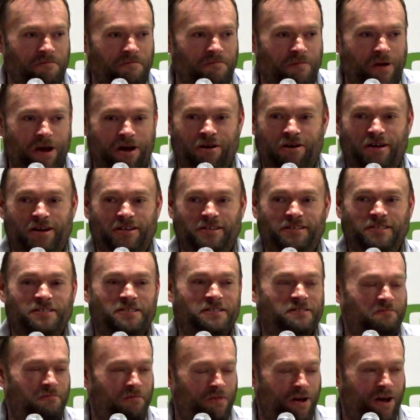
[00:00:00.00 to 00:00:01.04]

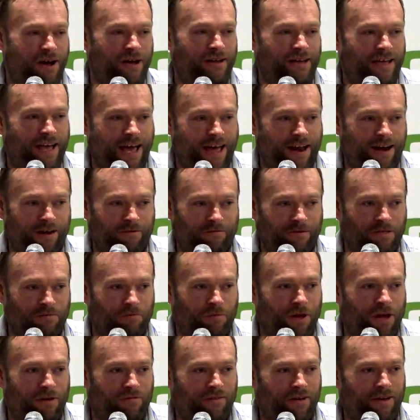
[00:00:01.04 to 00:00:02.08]
Americans thought Canada was
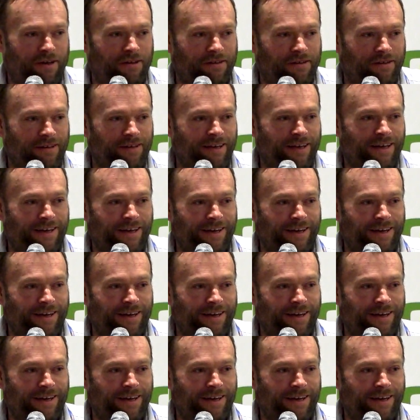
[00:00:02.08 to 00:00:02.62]
bluffing.